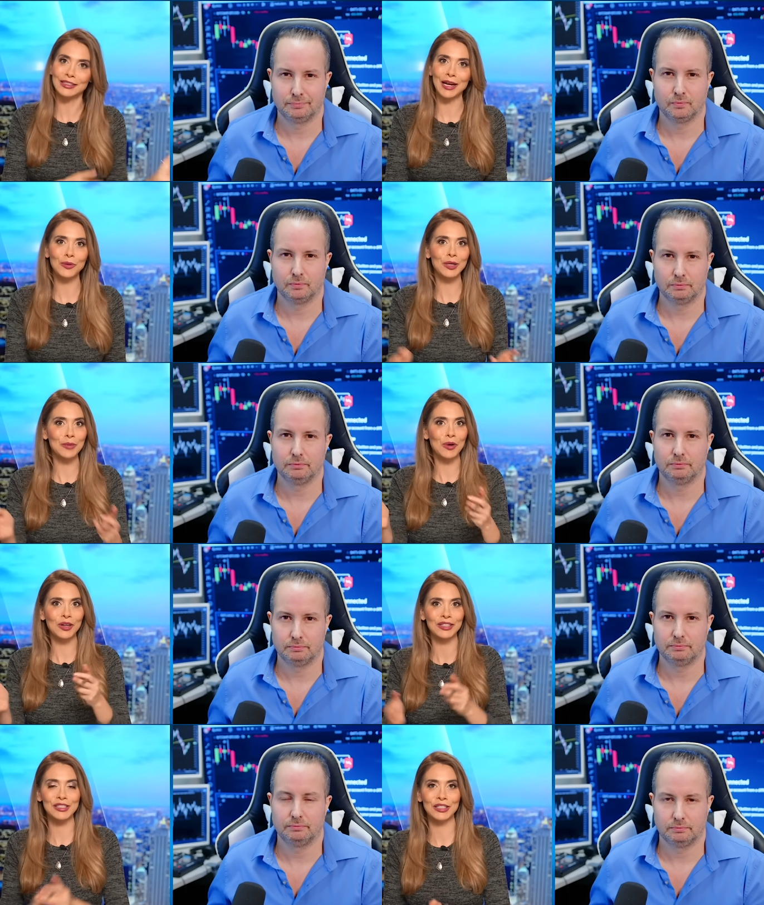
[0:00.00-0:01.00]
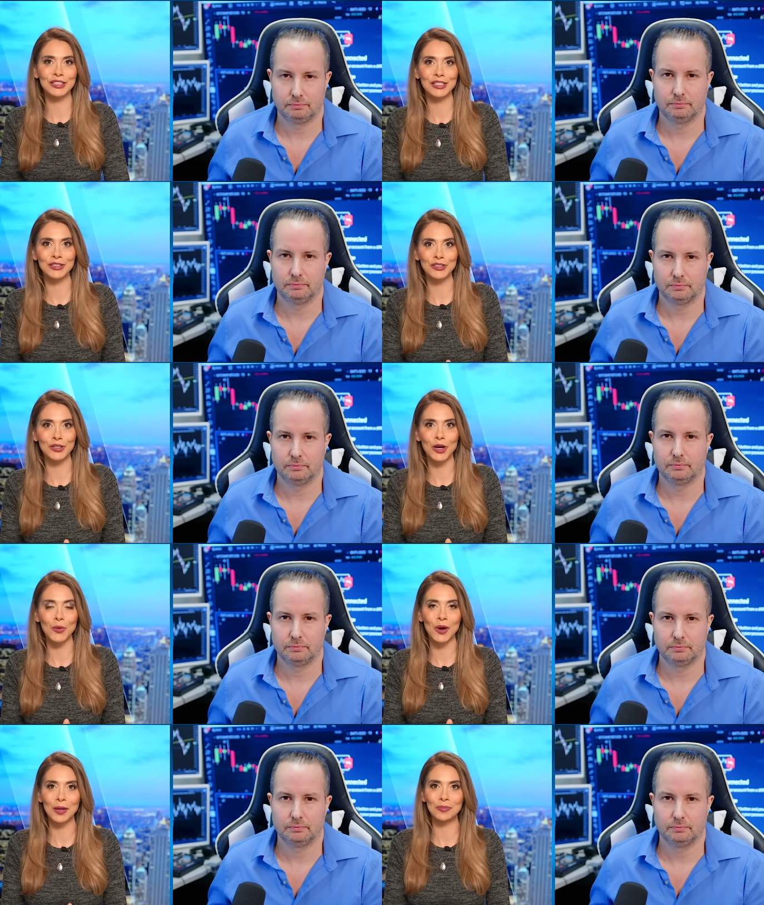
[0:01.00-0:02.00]
Speaker 1: and equity markets continue to
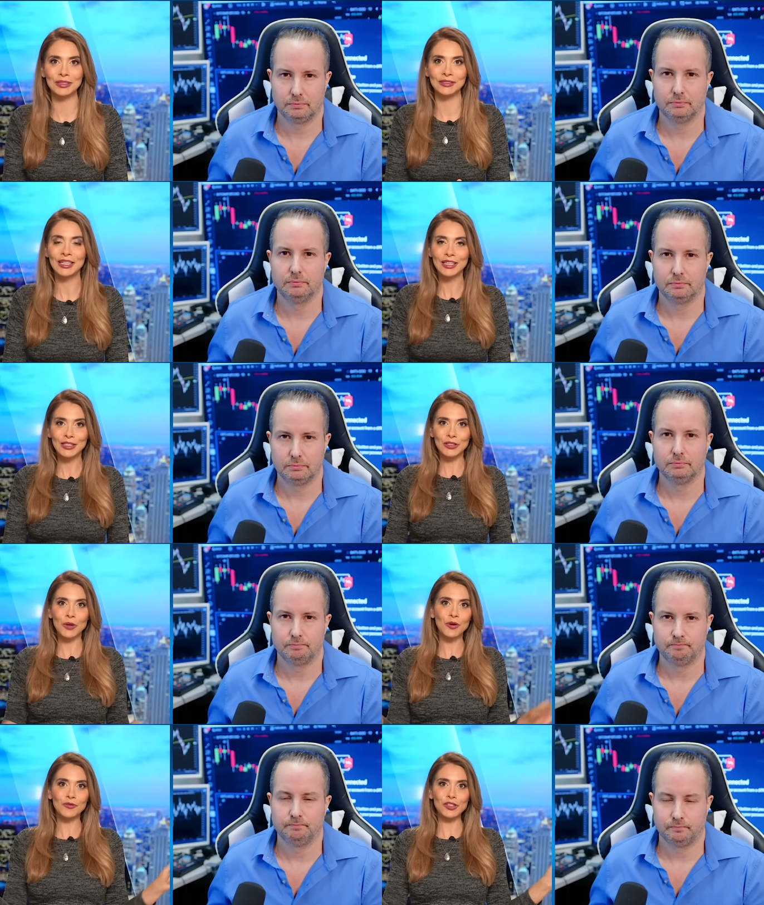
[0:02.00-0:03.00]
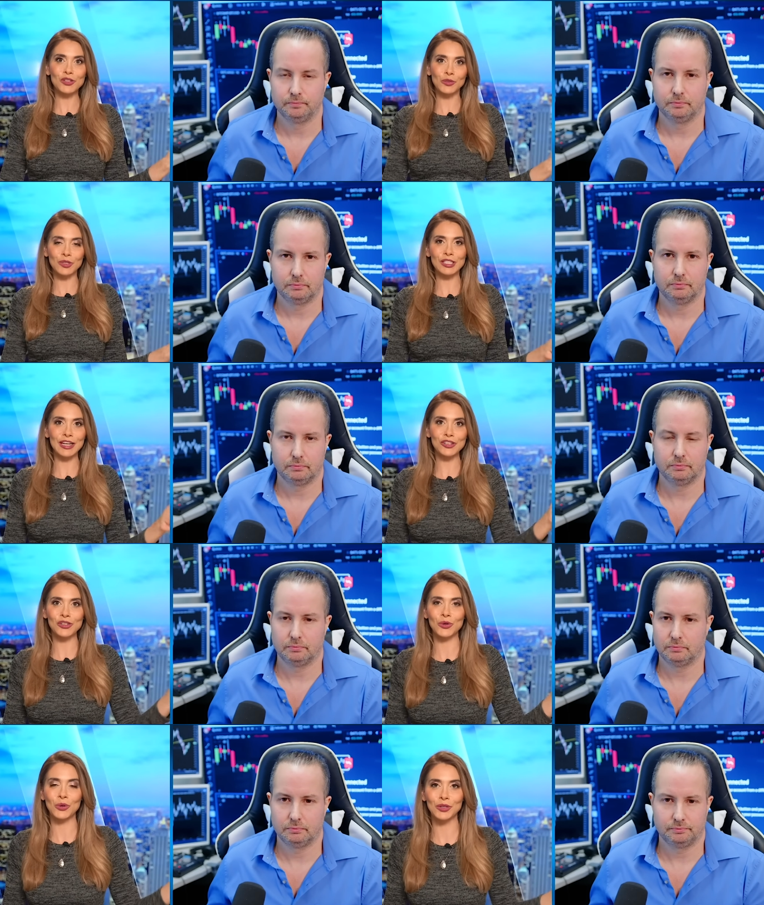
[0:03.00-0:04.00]
go up and no official
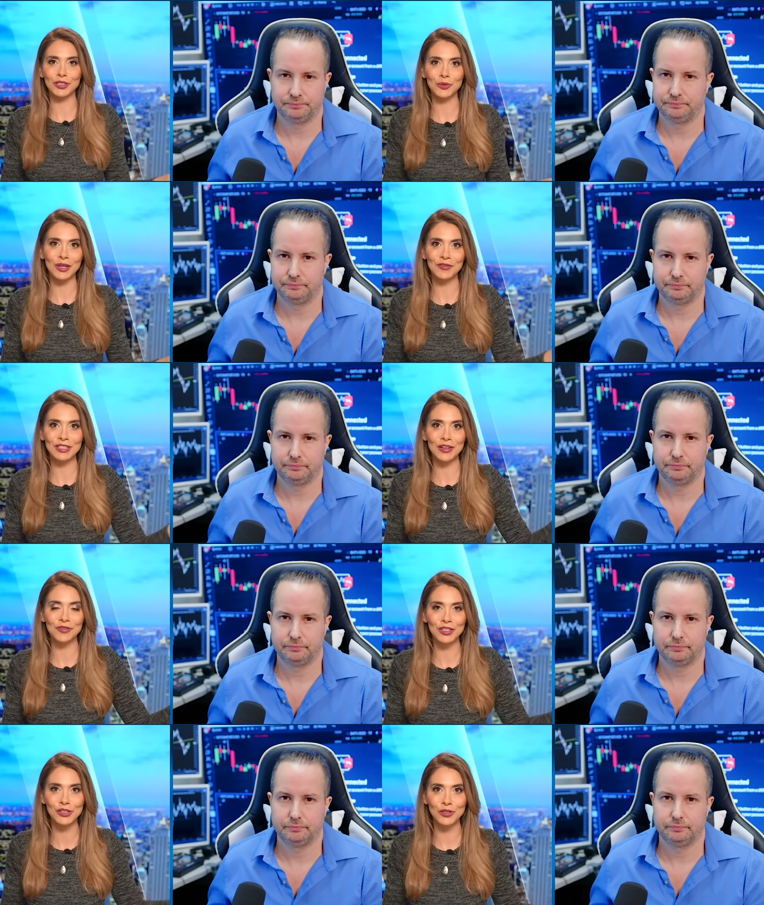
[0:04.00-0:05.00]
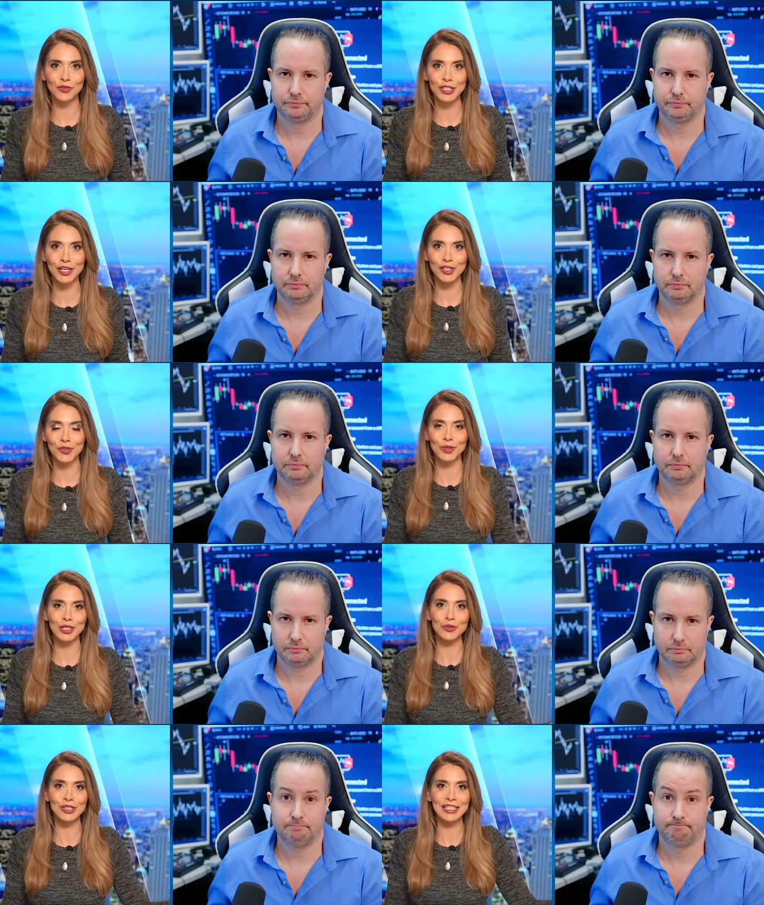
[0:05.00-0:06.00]
recession according to whatever definition of recession
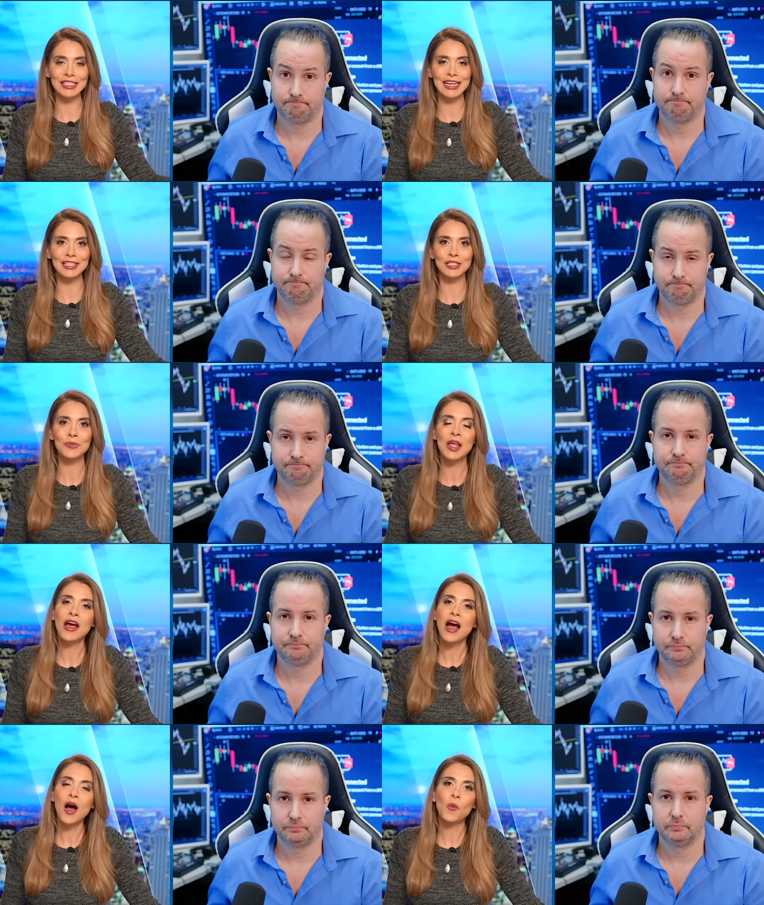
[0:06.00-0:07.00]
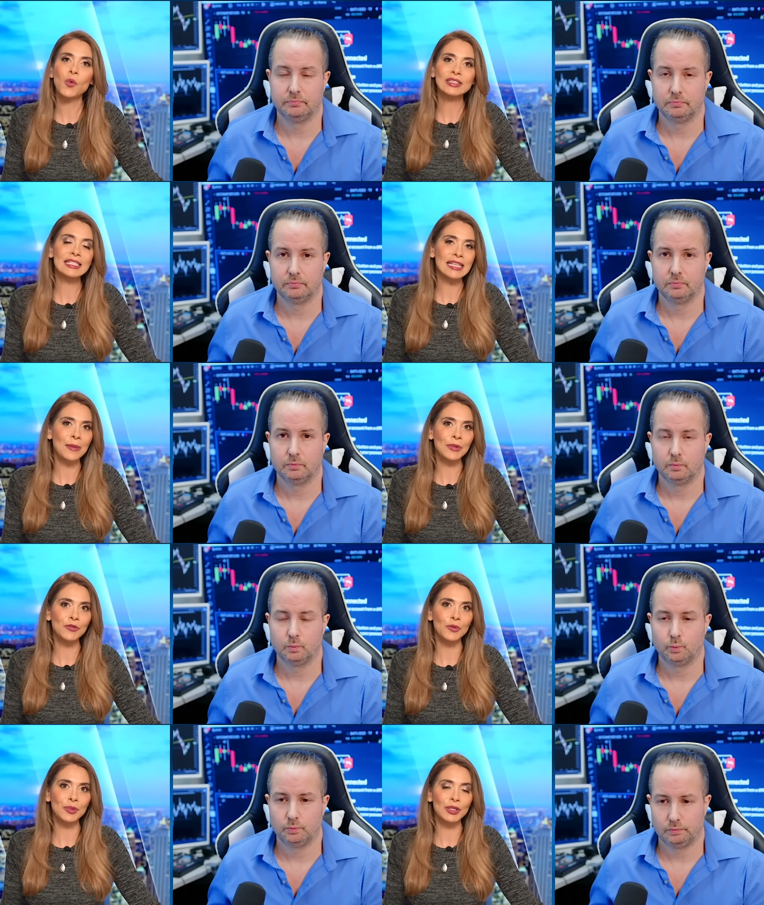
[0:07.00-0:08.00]
we use these days, what does that
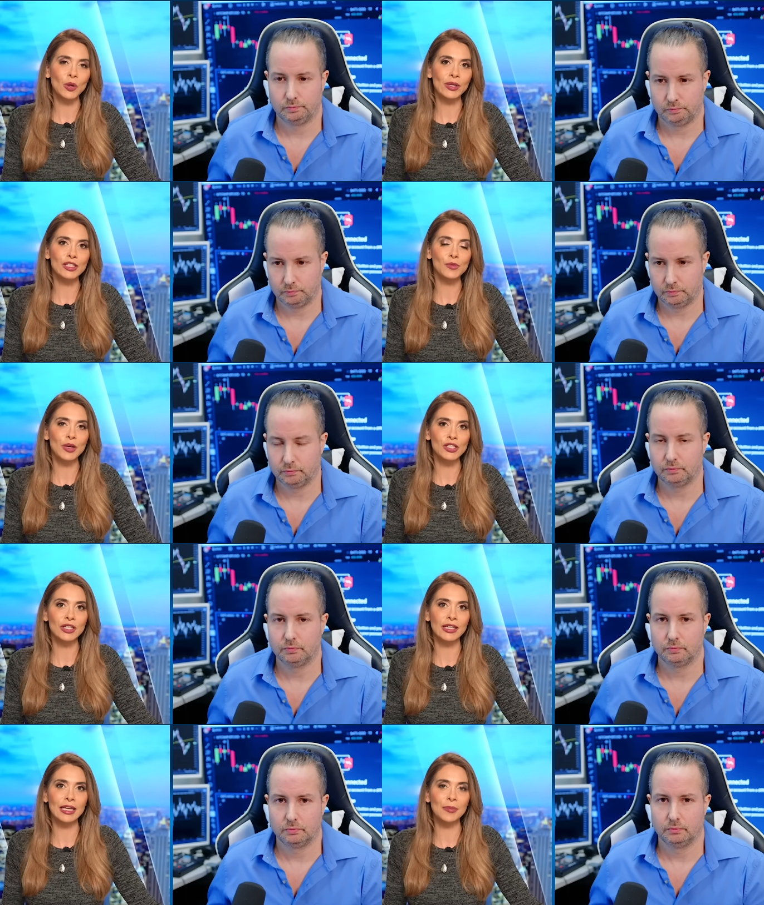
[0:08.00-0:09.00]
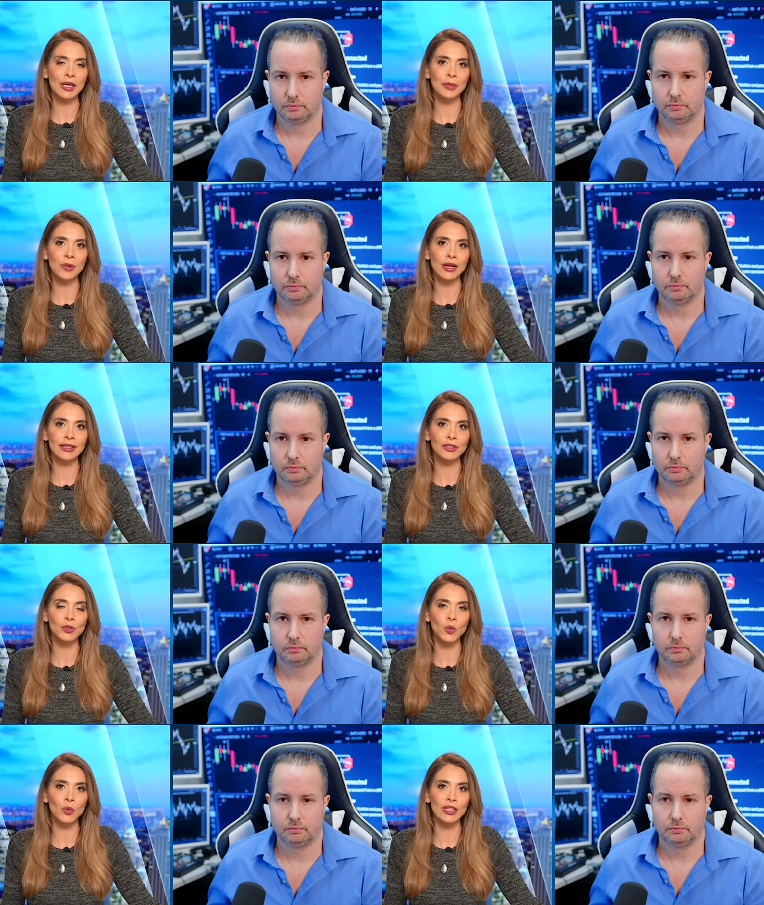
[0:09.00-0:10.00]
mean for Bitcoin, especially keeping in
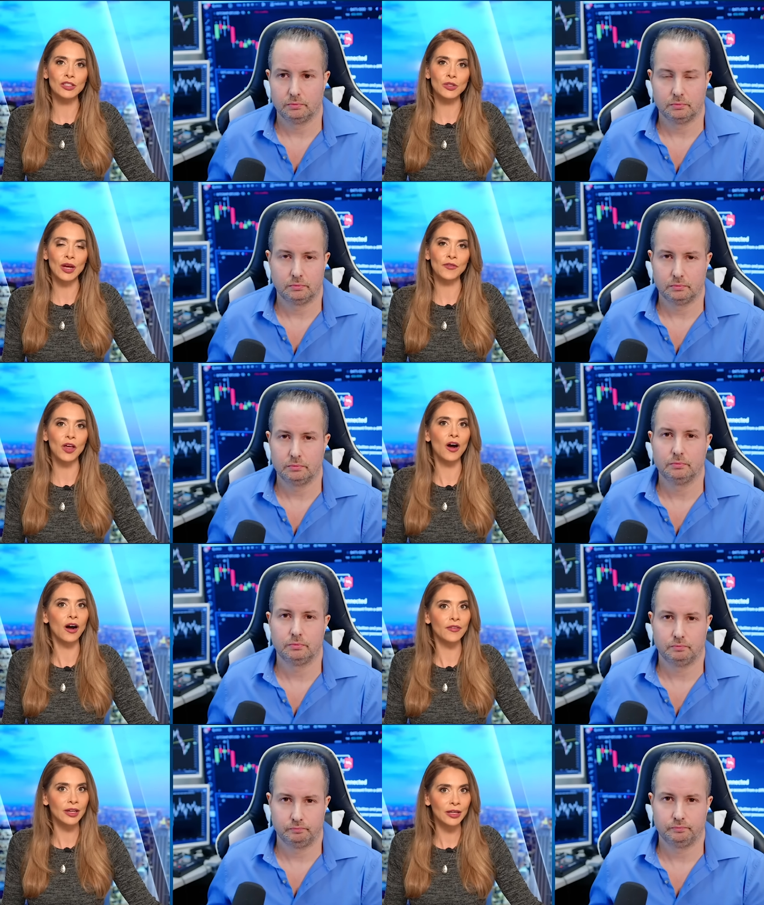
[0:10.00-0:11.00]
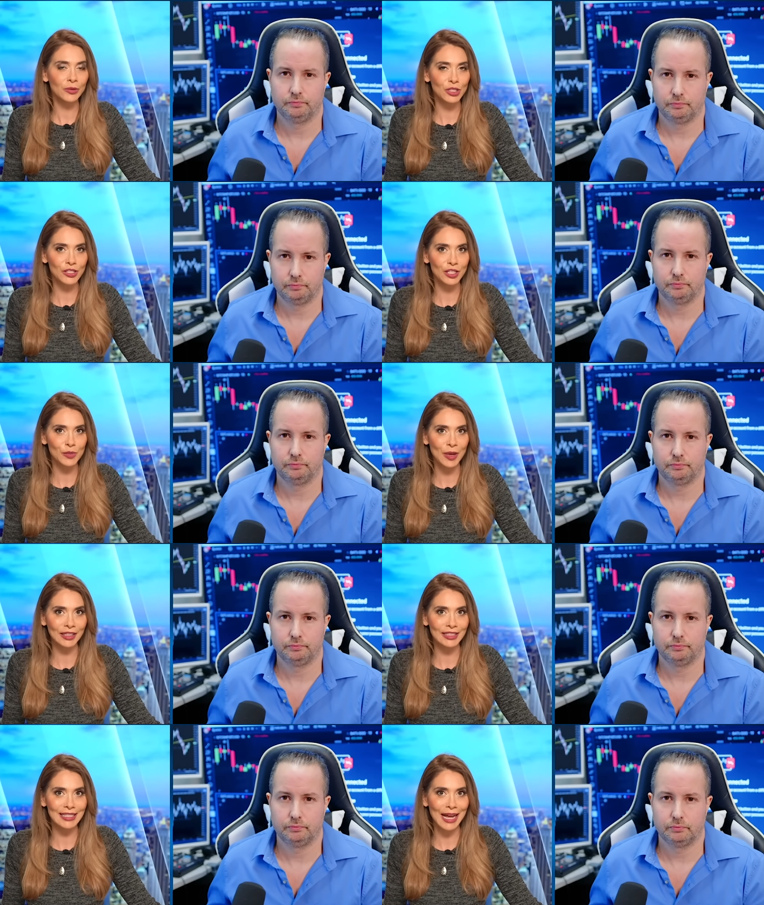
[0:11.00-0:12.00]
mind we do have the halving, which is
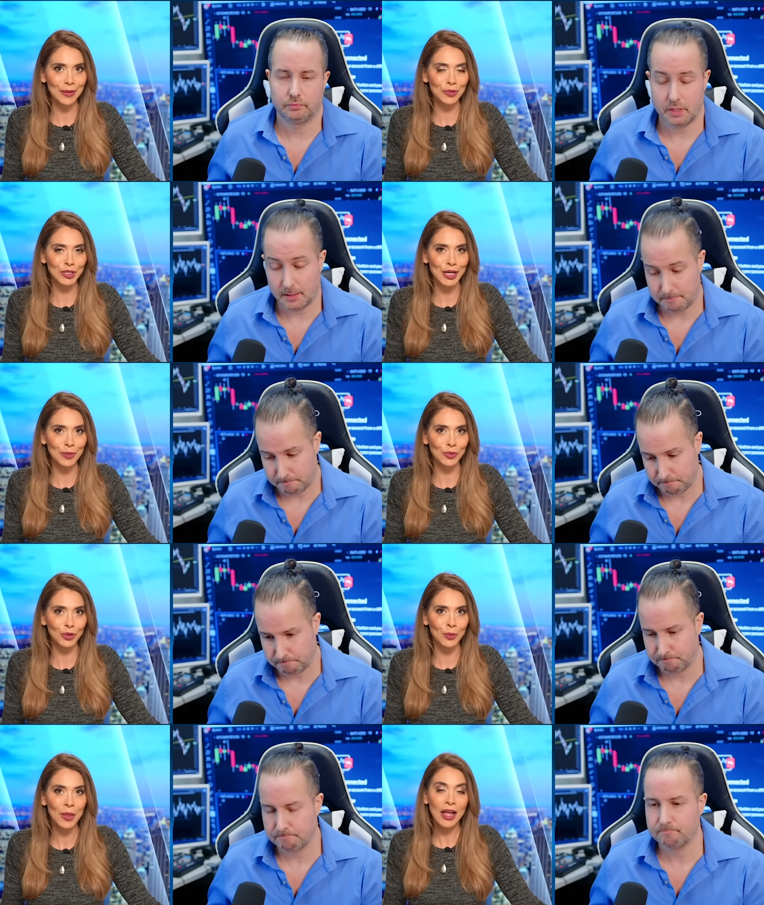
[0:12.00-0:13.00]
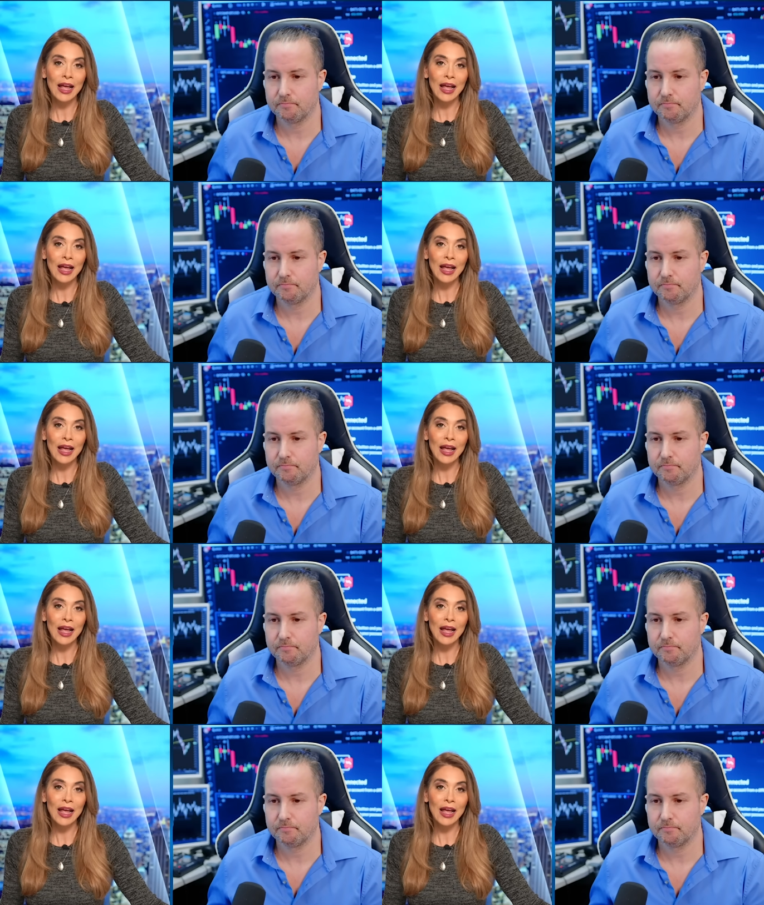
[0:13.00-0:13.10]
expected to happen in April?